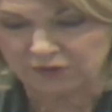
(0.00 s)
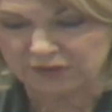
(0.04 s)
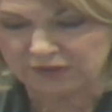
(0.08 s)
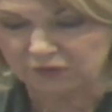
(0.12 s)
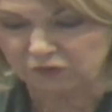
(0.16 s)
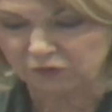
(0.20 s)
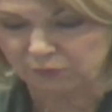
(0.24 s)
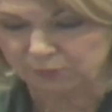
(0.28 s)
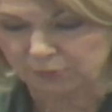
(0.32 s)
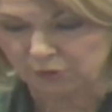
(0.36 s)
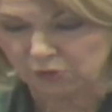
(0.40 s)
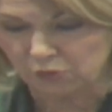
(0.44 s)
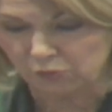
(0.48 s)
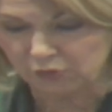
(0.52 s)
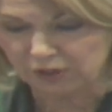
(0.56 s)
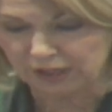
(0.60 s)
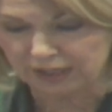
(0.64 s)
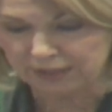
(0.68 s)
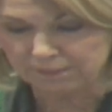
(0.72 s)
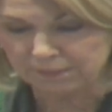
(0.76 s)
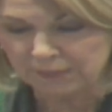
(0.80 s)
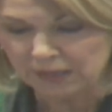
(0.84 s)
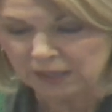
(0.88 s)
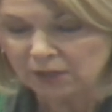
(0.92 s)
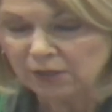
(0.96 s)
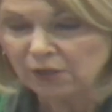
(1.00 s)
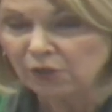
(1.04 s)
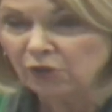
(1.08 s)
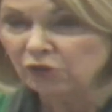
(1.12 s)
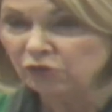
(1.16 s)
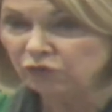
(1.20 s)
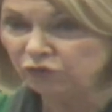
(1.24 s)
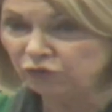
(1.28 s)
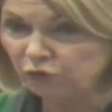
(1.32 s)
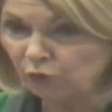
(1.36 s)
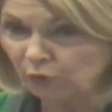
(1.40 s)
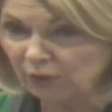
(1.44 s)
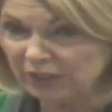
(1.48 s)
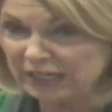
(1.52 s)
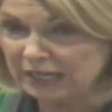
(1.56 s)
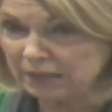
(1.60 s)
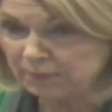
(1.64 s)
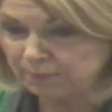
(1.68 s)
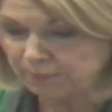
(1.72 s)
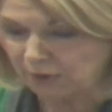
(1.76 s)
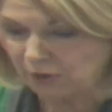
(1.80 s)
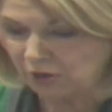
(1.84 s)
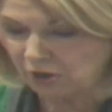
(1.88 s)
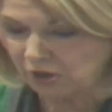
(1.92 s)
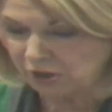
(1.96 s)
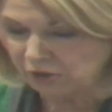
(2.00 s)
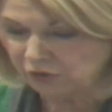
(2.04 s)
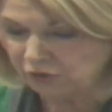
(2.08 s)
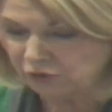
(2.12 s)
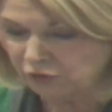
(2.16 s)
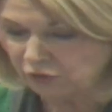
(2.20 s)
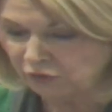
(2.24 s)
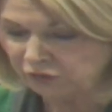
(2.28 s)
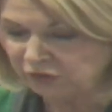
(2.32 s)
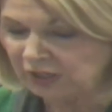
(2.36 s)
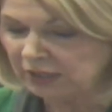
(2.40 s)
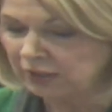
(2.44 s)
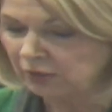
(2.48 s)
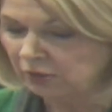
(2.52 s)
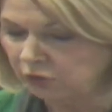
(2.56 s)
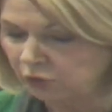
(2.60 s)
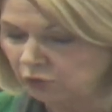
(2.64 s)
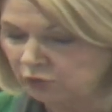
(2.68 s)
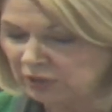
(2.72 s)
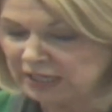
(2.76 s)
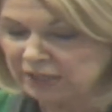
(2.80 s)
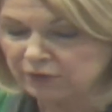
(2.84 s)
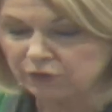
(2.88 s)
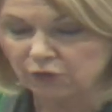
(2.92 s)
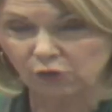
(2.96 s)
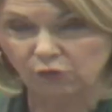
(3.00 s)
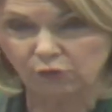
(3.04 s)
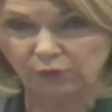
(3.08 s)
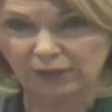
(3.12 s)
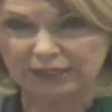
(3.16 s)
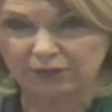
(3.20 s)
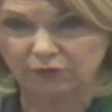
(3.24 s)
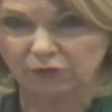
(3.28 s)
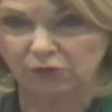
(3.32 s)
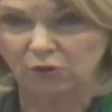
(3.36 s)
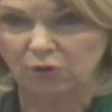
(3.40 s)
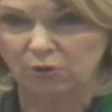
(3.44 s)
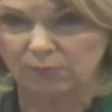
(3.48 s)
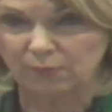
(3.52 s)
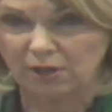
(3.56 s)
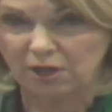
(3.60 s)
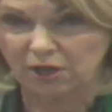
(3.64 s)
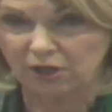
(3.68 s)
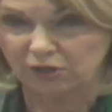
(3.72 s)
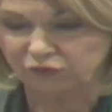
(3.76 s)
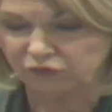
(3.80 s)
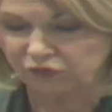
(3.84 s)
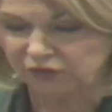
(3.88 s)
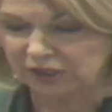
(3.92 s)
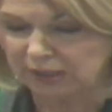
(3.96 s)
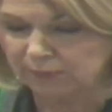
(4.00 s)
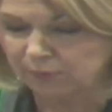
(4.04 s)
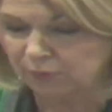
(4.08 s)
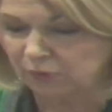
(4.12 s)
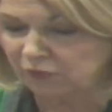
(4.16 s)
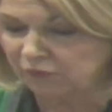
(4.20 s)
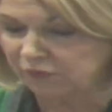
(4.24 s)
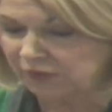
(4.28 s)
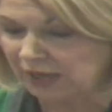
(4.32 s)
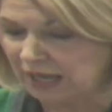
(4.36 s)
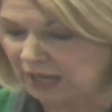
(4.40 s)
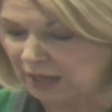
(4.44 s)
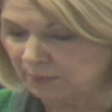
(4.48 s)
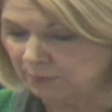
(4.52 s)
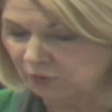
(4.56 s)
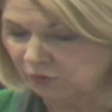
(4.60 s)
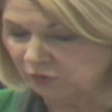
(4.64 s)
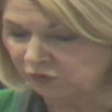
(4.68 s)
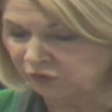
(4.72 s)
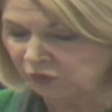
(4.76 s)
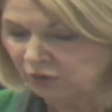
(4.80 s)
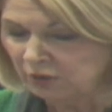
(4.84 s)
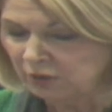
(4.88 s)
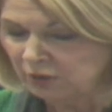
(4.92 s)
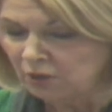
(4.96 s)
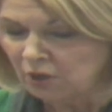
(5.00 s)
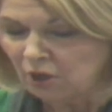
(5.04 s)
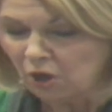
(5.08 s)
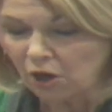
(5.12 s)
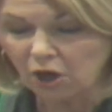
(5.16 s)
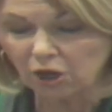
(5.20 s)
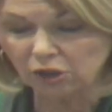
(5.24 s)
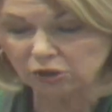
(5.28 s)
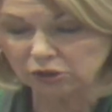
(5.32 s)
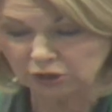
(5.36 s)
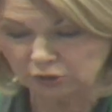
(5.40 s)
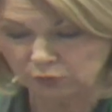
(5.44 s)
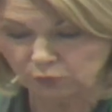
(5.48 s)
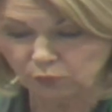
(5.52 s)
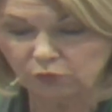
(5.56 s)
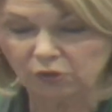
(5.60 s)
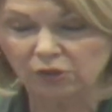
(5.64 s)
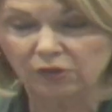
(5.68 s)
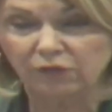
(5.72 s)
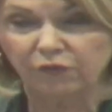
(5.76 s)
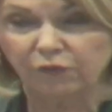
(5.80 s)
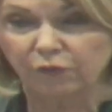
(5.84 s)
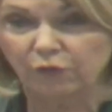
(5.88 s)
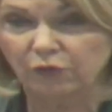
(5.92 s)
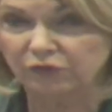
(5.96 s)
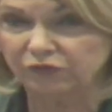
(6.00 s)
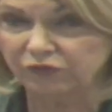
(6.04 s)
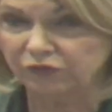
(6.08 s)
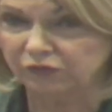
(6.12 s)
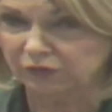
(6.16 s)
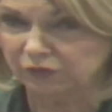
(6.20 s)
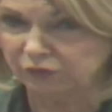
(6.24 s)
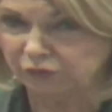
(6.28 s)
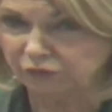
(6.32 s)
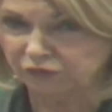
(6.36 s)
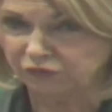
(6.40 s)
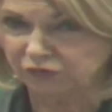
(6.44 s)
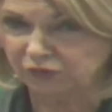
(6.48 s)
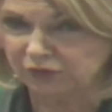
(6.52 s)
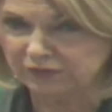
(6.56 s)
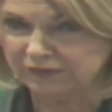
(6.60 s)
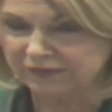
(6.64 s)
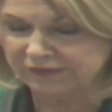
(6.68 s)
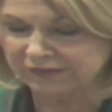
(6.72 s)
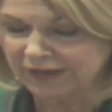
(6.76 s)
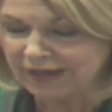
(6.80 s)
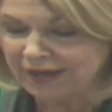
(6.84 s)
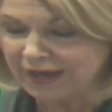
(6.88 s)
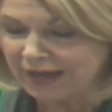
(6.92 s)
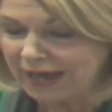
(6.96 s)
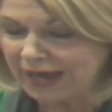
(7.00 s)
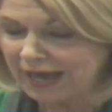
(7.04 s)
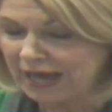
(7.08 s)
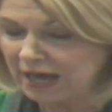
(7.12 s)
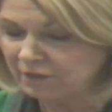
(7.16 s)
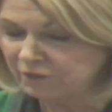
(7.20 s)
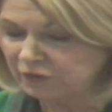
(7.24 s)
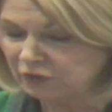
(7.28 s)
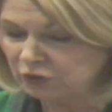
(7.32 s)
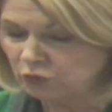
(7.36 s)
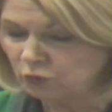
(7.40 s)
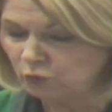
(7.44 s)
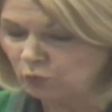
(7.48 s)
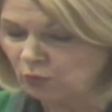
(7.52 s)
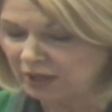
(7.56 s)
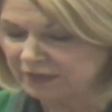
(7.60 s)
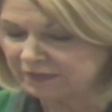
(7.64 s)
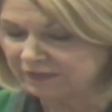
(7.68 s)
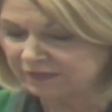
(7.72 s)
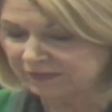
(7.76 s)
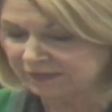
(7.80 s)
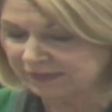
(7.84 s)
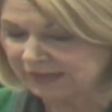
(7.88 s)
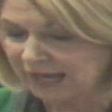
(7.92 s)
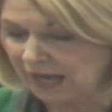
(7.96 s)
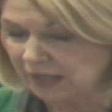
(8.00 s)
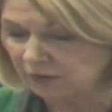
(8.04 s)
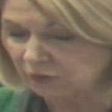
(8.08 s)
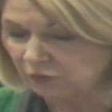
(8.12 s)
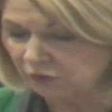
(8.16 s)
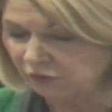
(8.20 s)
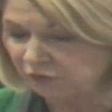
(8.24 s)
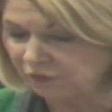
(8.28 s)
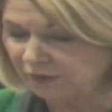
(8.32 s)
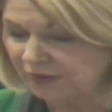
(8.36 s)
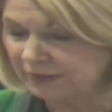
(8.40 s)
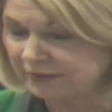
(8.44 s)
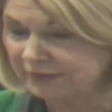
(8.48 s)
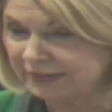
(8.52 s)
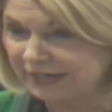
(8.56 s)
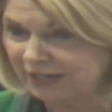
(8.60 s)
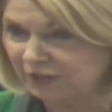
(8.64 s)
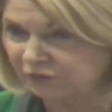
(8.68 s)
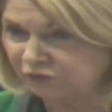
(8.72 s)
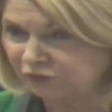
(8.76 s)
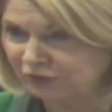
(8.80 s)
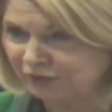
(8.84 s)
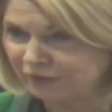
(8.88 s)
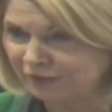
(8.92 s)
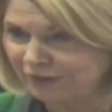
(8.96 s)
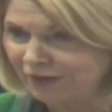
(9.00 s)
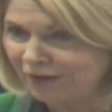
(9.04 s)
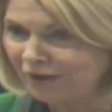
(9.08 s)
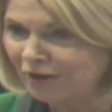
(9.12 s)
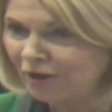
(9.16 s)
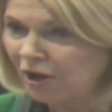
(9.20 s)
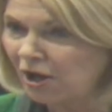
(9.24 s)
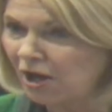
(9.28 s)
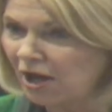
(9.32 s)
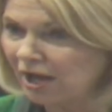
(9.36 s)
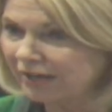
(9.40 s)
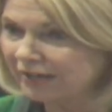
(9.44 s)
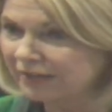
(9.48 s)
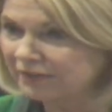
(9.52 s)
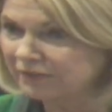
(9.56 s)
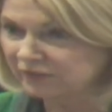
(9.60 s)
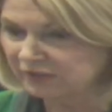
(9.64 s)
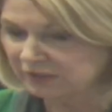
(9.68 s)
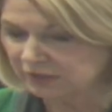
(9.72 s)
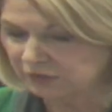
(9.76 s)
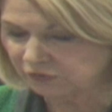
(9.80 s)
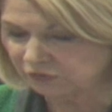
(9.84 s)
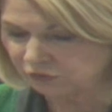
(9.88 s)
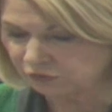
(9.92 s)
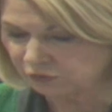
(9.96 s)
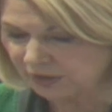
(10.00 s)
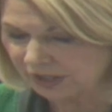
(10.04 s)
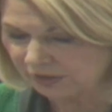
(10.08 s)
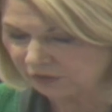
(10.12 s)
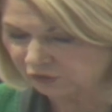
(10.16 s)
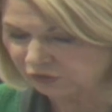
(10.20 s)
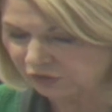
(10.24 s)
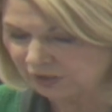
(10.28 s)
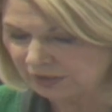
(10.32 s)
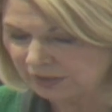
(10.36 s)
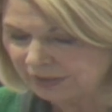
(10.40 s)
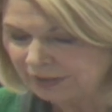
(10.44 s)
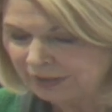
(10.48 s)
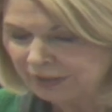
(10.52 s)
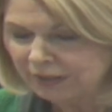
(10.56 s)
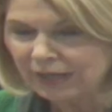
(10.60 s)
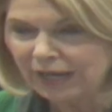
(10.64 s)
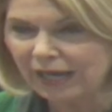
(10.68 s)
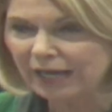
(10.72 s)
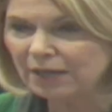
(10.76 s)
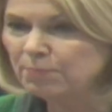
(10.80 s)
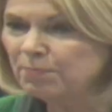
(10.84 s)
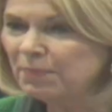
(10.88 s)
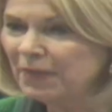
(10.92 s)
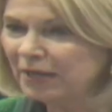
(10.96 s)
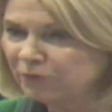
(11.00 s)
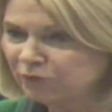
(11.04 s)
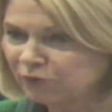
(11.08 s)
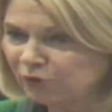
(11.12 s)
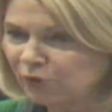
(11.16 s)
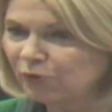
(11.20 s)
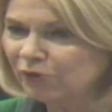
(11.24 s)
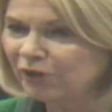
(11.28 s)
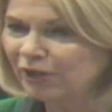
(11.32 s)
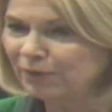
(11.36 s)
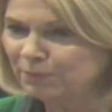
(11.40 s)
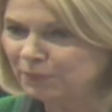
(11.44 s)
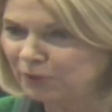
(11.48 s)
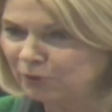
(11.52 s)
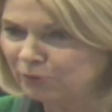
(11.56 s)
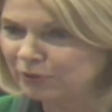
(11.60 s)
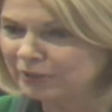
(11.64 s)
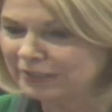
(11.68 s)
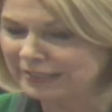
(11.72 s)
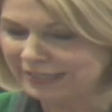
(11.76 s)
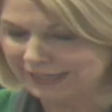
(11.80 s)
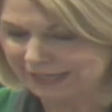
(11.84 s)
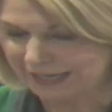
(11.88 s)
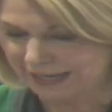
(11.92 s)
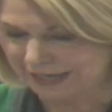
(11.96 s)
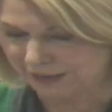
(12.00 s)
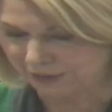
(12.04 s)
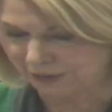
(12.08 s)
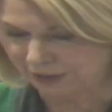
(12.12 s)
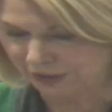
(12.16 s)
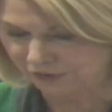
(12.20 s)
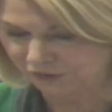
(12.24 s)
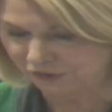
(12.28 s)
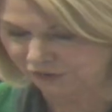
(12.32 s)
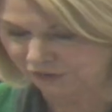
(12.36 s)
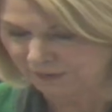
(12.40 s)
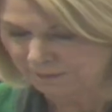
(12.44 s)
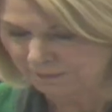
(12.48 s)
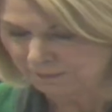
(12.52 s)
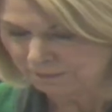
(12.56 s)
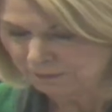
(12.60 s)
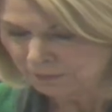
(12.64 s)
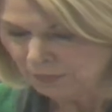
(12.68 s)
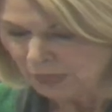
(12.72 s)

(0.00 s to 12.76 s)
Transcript: for this program, joining partners including the Greater Omaha Chamber of Commerce, Heartland Workforce Solutions, Avenue One Scholars Foundation, Hawkins Construction, and Metro Community College.